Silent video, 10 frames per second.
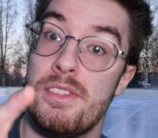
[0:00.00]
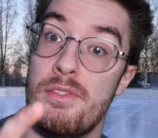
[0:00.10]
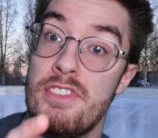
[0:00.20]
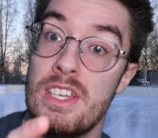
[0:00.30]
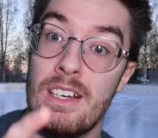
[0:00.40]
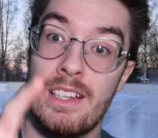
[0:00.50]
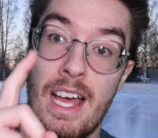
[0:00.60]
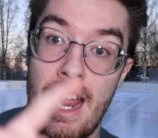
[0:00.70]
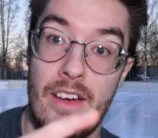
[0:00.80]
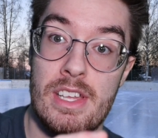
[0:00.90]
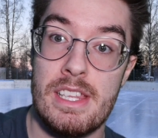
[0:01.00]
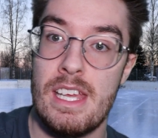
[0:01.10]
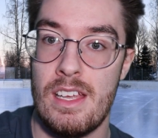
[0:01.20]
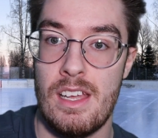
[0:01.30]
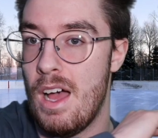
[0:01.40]
the feel and
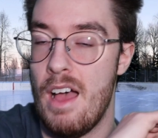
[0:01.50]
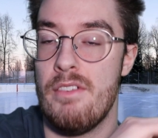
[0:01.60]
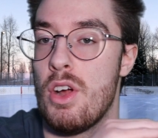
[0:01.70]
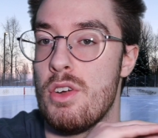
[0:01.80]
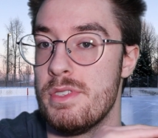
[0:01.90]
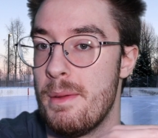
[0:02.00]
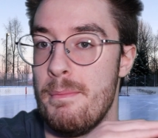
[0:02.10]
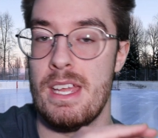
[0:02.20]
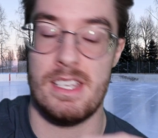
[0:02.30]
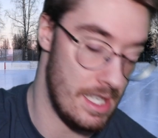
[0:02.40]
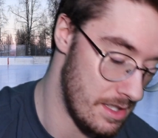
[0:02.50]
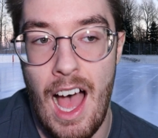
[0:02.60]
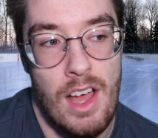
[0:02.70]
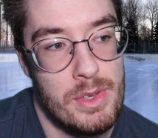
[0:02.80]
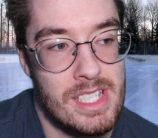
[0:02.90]
everything I've heard was amazing.
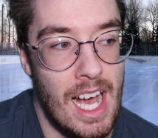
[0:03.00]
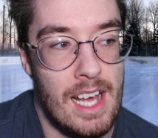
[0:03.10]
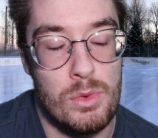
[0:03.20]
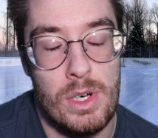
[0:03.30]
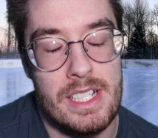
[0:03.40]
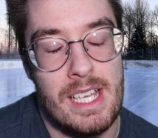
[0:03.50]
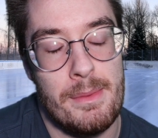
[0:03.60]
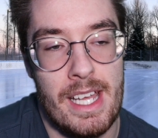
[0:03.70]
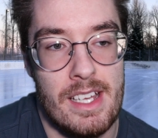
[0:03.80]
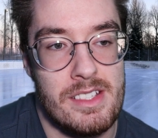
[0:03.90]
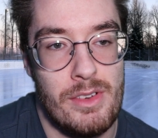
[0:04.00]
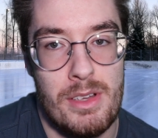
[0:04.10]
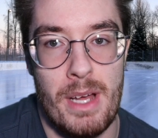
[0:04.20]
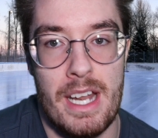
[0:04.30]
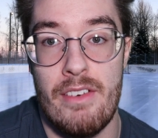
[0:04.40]
I always kind of wanted to get my hands on
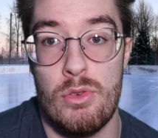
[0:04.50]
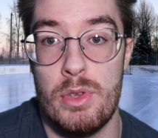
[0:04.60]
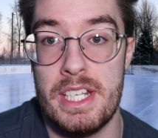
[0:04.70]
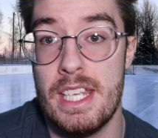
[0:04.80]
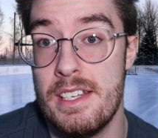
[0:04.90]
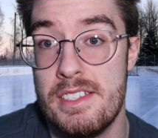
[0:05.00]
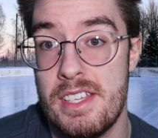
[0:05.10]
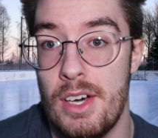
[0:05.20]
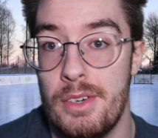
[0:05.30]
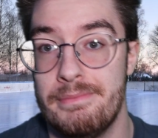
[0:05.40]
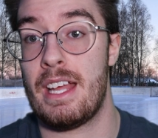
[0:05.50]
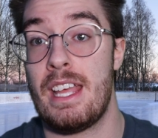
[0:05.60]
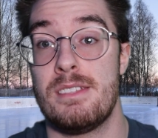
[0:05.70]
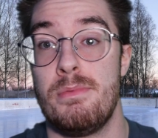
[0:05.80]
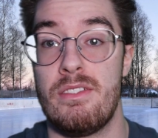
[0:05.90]
one, but I never really did. So I
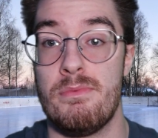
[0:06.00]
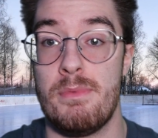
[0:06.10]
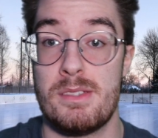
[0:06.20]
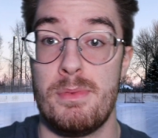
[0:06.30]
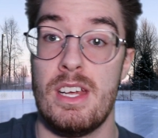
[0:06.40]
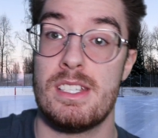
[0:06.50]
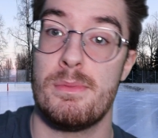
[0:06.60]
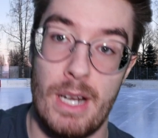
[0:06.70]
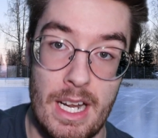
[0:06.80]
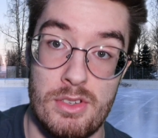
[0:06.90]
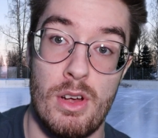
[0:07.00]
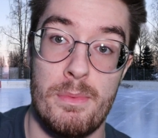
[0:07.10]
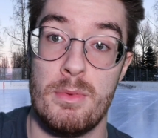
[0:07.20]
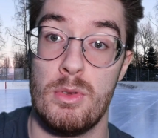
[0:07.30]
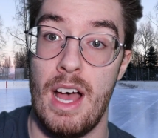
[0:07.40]
can't speak from experience, but I do know
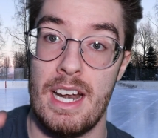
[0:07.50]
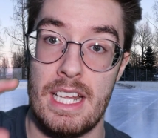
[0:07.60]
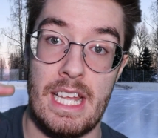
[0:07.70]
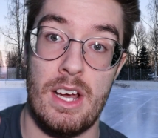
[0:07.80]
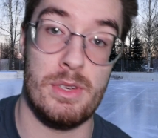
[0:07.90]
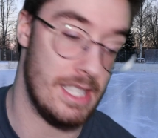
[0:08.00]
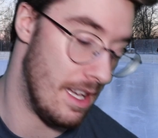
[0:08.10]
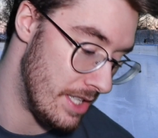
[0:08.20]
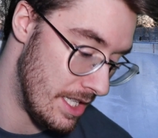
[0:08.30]
people who had it and they always loved